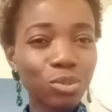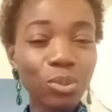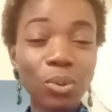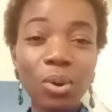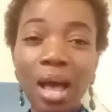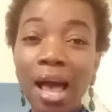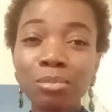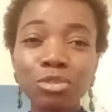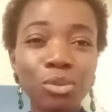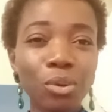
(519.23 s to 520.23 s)
So
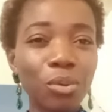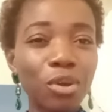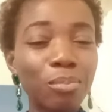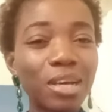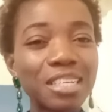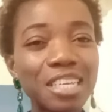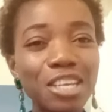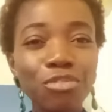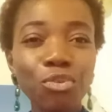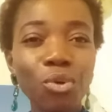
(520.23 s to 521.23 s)
I'm sorry, but
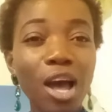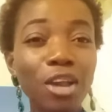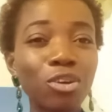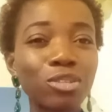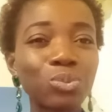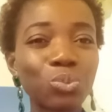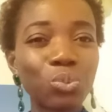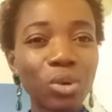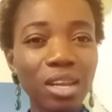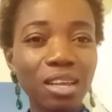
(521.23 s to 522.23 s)
if you are not
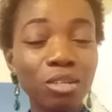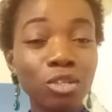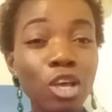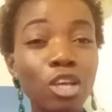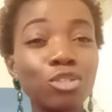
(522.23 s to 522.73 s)
willing